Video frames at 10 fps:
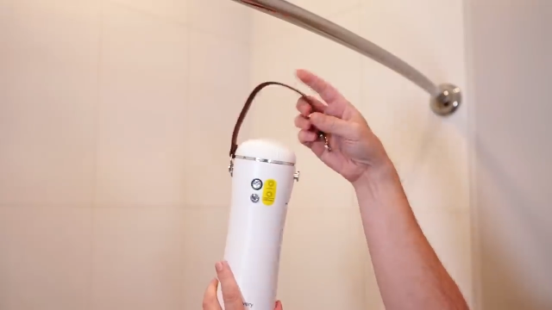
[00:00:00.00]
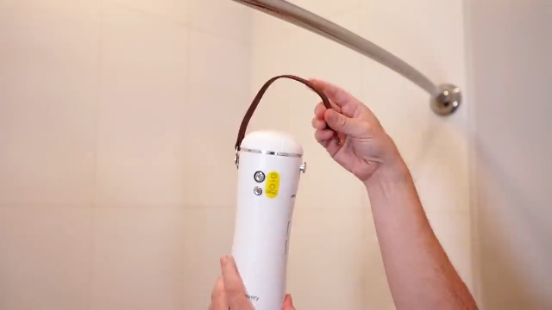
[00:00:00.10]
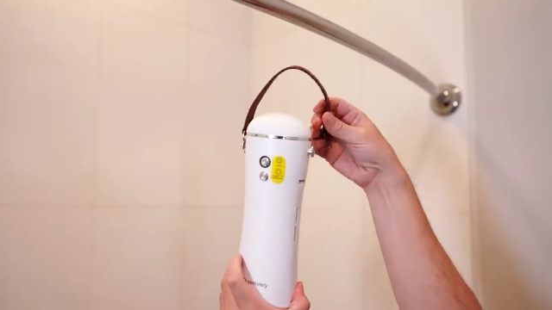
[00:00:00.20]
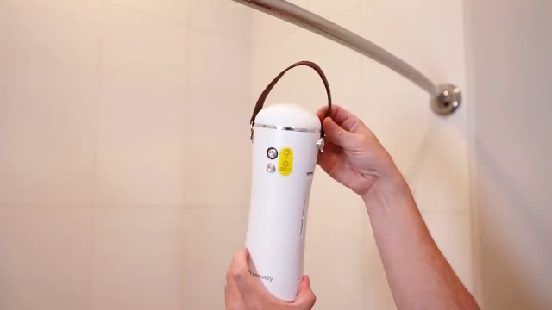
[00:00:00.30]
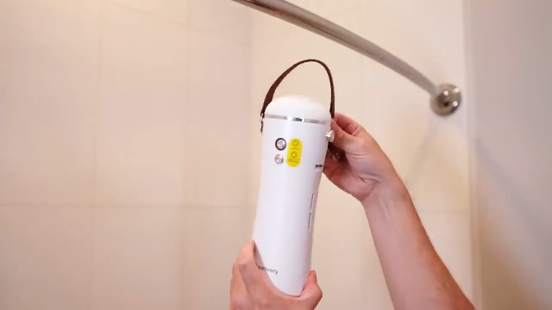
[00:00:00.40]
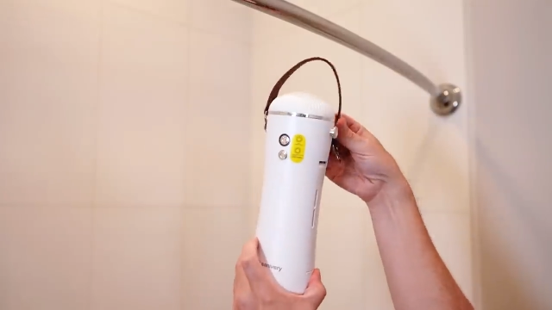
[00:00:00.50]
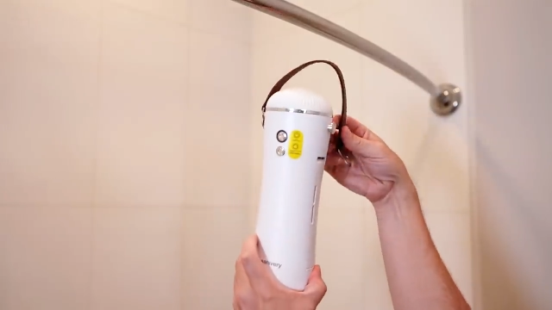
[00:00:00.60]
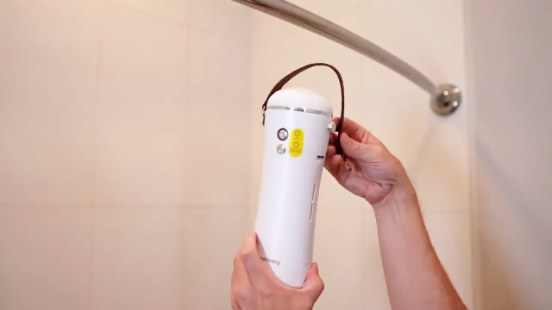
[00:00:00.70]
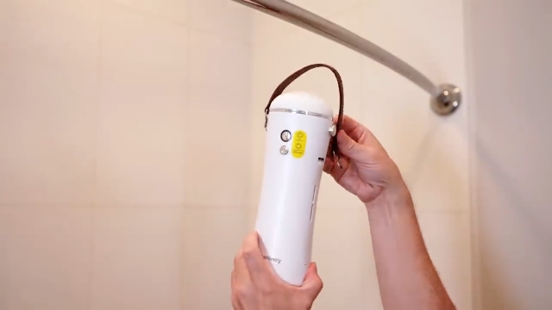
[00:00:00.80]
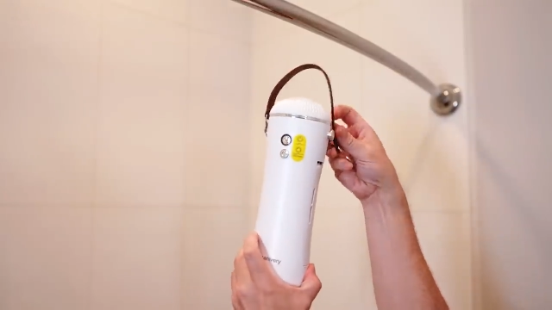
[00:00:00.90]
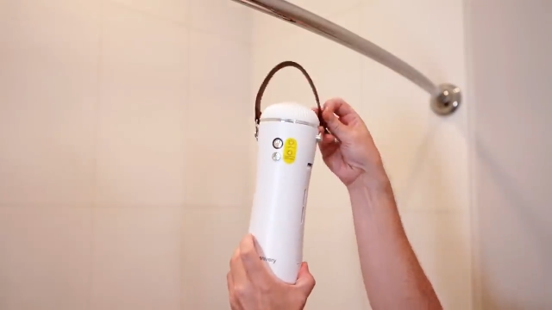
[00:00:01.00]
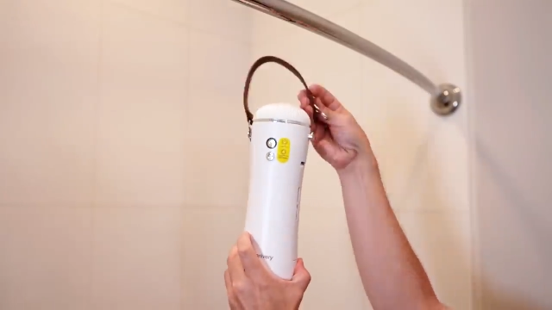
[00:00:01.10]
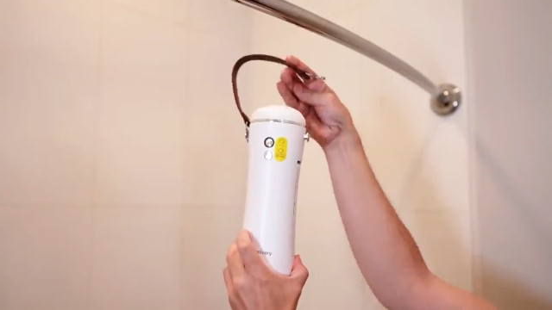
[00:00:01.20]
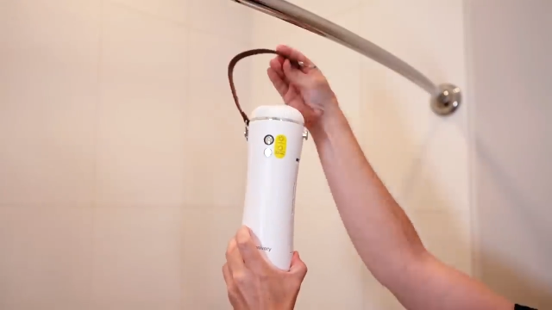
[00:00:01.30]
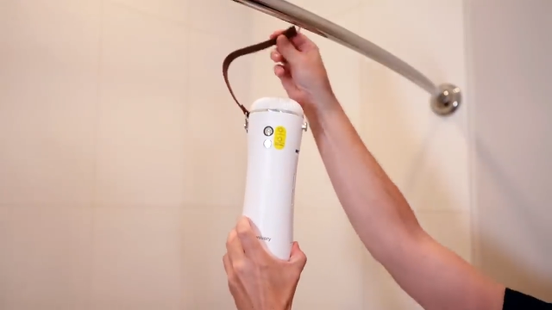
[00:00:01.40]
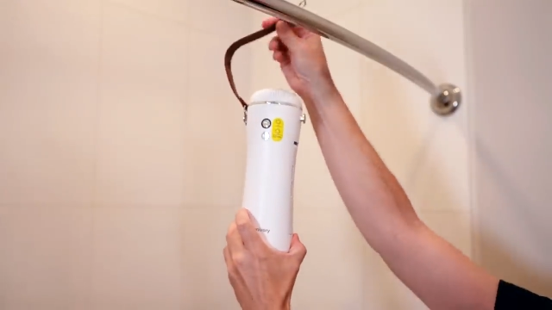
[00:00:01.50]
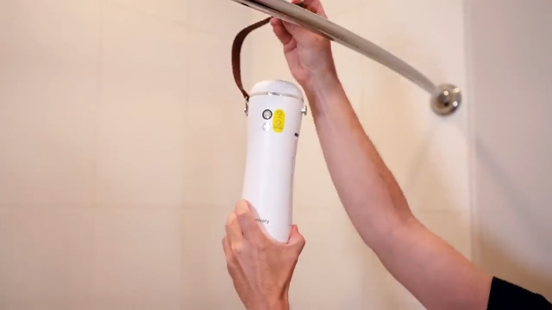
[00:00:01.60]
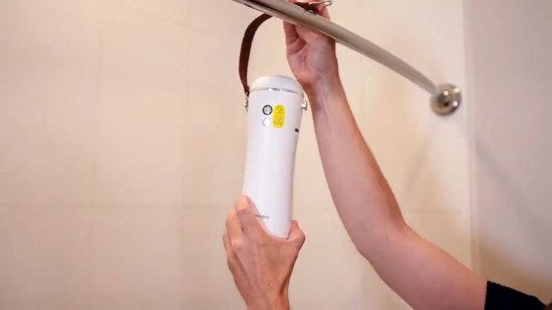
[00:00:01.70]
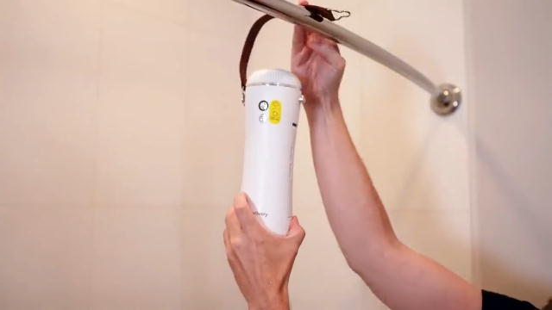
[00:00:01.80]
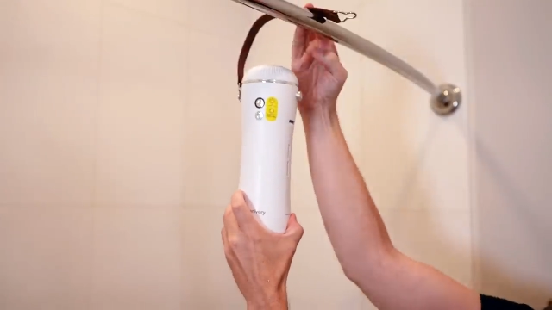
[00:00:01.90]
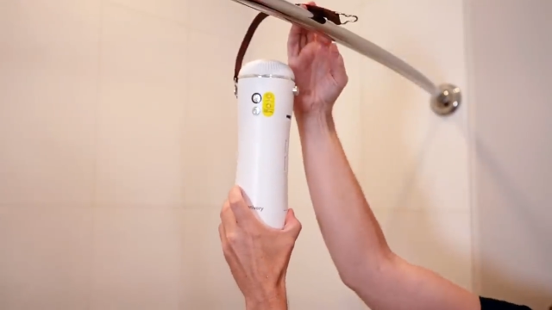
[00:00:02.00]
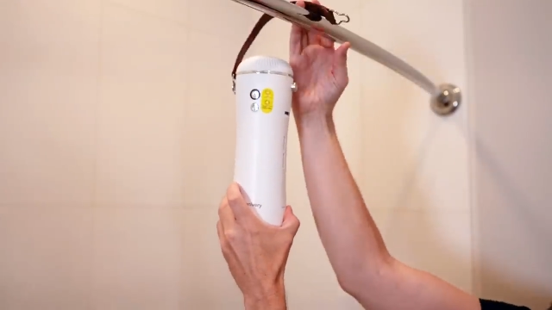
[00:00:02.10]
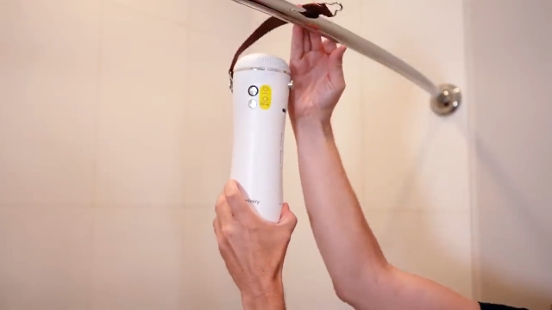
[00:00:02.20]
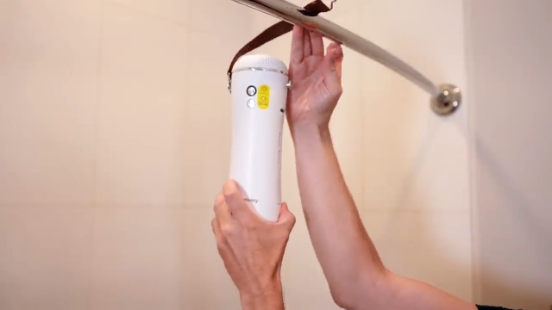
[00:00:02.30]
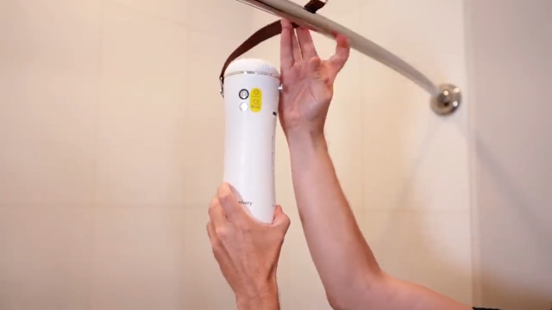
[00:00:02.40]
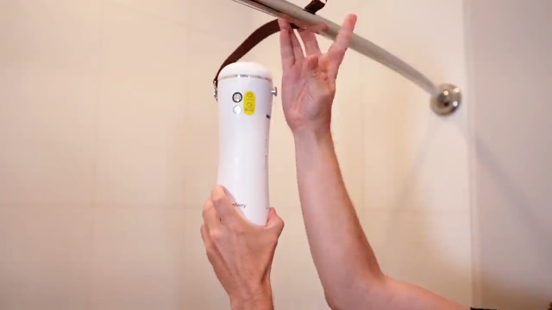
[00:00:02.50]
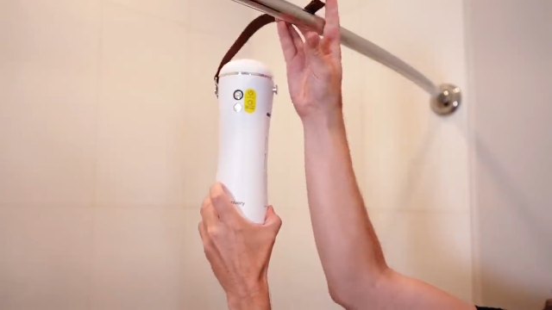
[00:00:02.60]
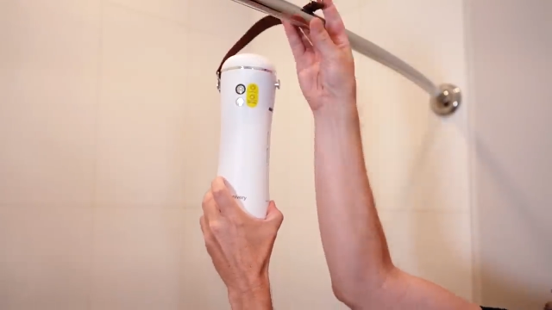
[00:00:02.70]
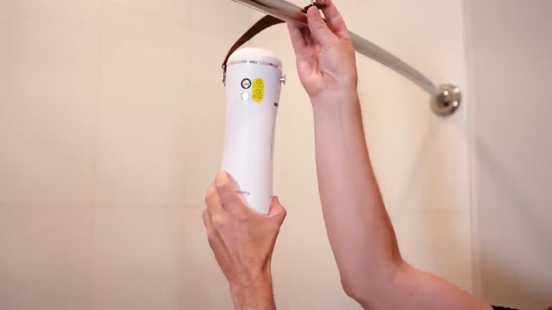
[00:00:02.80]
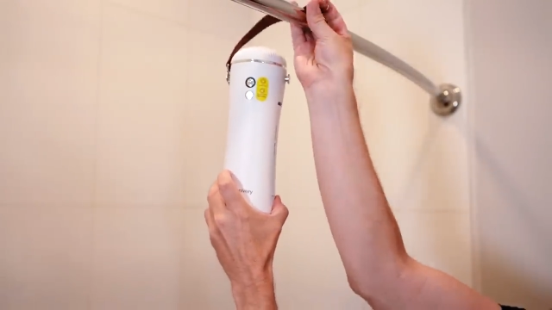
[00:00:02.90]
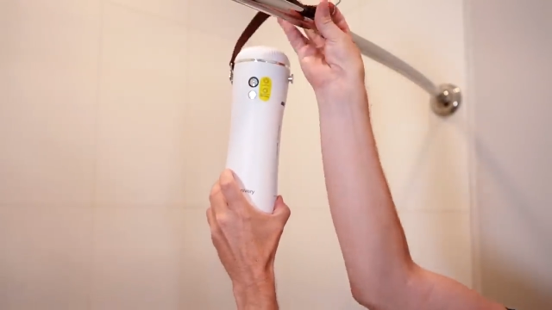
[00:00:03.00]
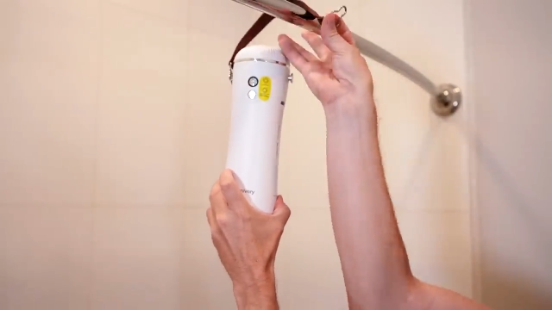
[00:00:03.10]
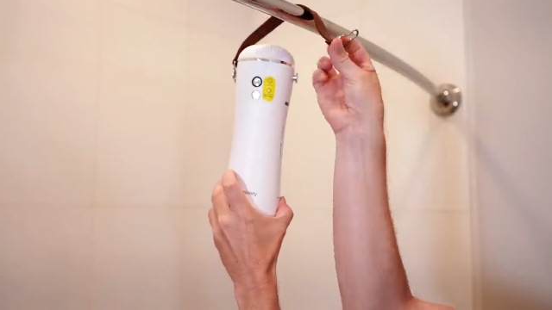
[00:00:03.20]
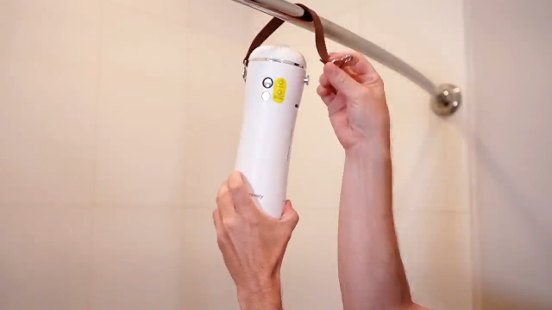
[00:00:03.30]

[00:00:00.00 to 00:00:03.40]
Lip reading: [unreadable: no face in view]